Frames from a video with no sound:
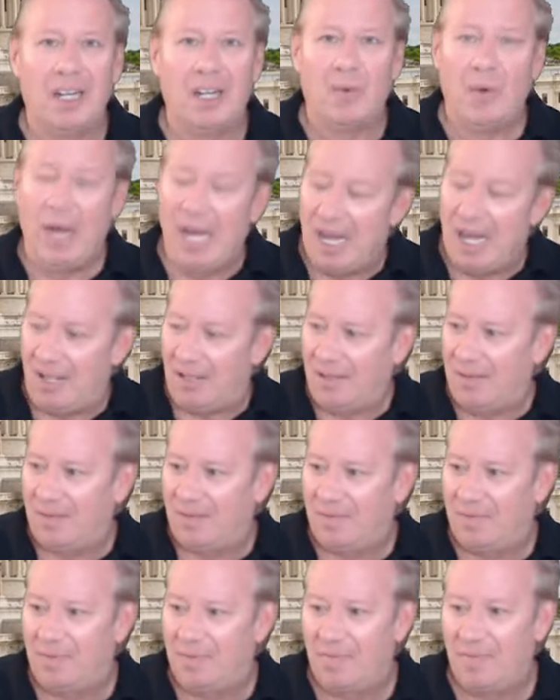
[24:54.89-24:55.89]
Well,
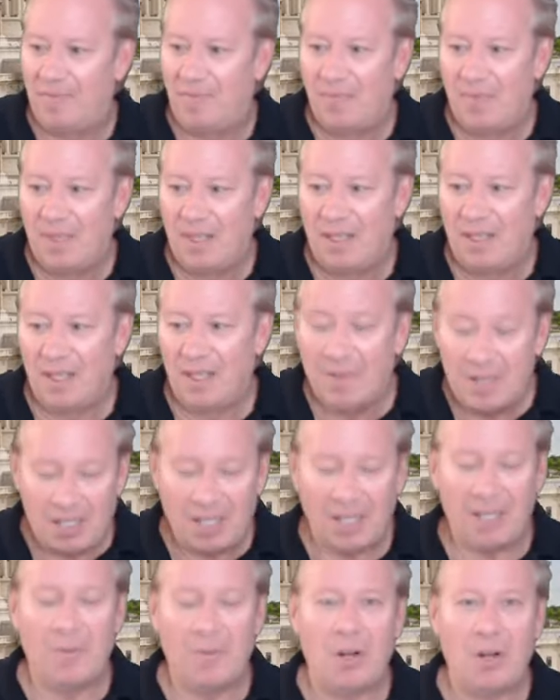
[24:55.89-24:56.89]
let me
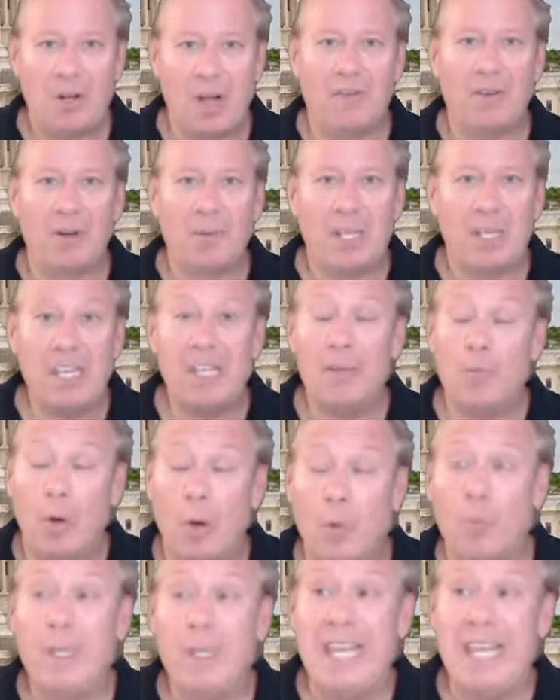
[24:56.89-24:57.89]
tell you about Governor McKee,
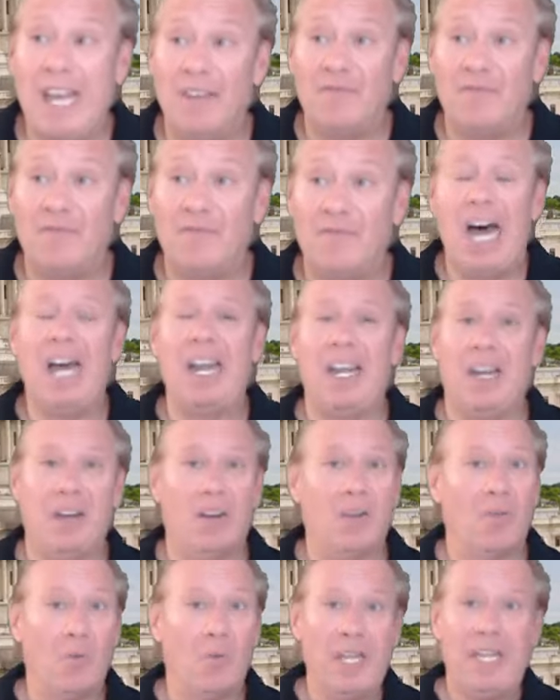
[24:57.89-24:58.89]
what we have done.
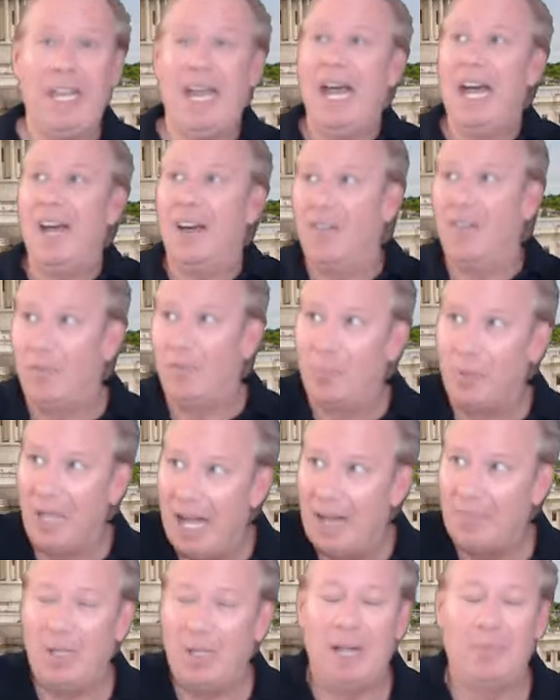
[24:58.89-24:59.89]
We have
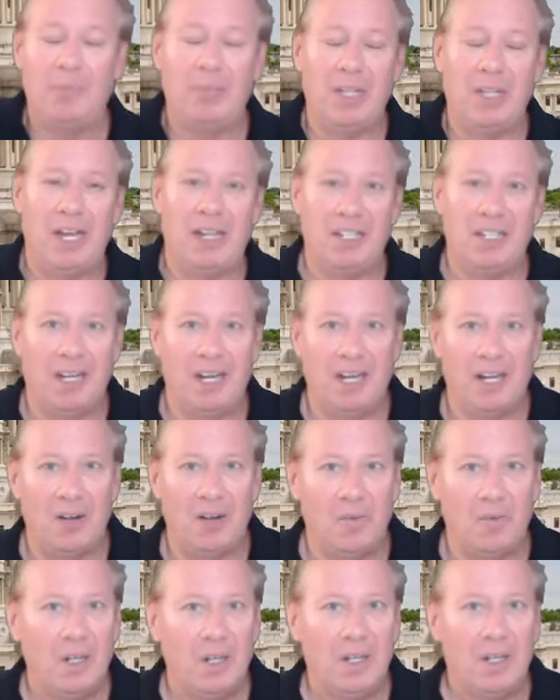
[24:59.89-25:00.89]
blah, blah, blah,
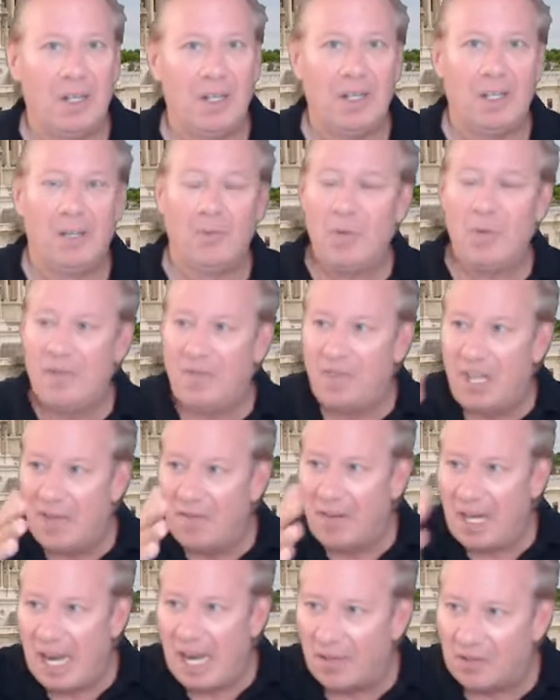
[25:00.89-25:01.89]
We've
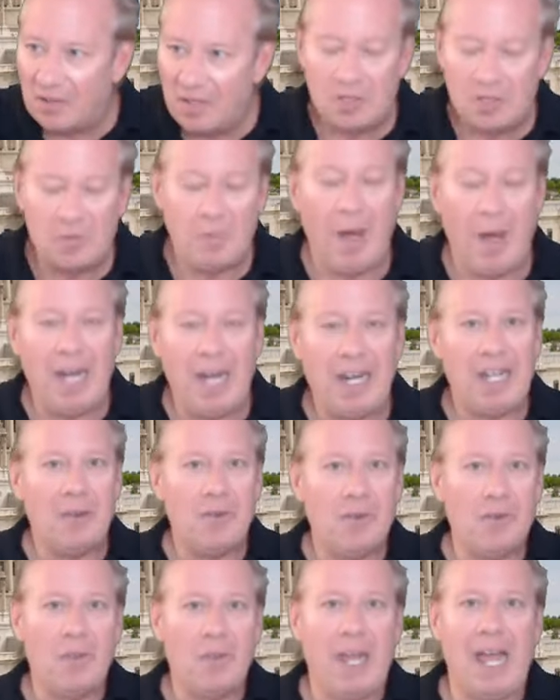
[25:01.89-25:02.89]
given out this money,
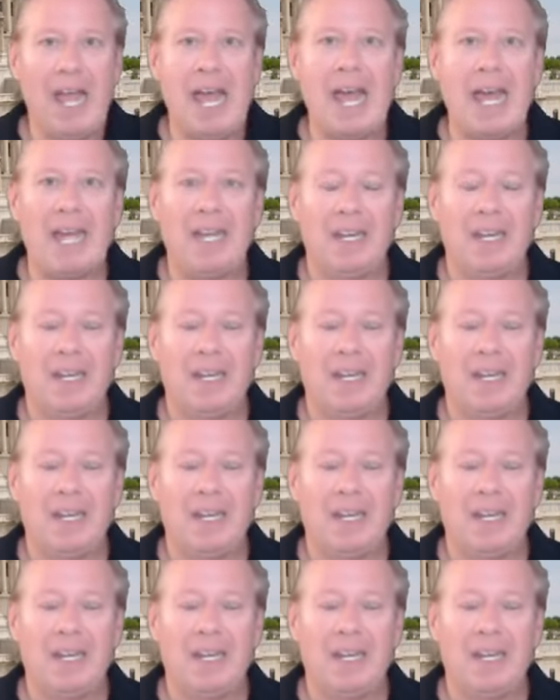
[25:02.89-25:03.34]
do that.